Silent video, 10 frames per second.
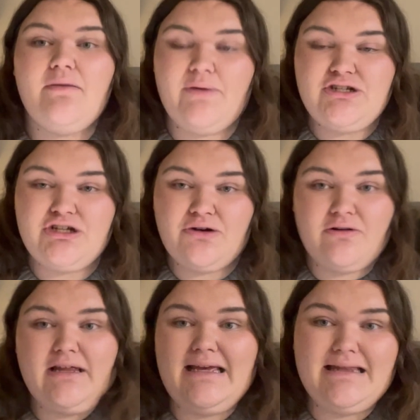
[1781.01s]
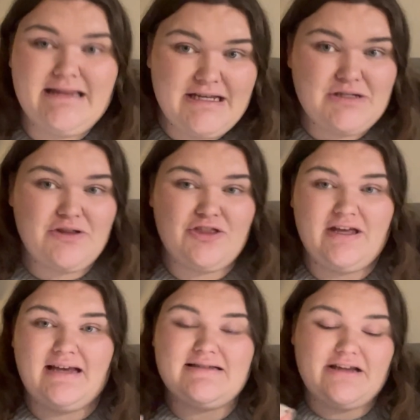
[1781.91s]
But generally, these are the
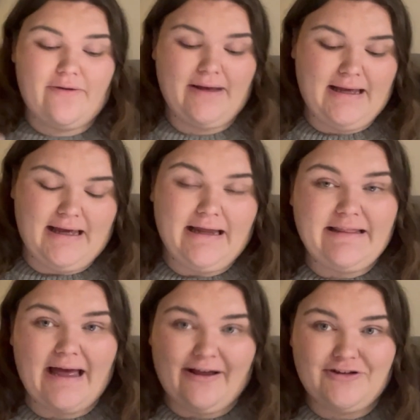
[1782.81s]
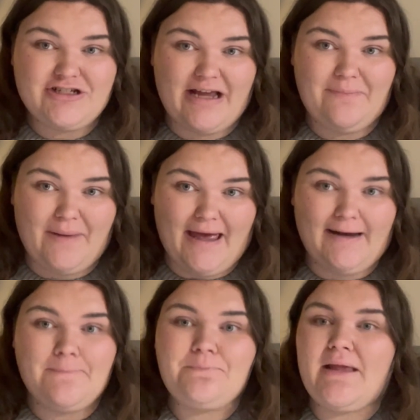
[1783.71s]
things going in the L-shaped bed.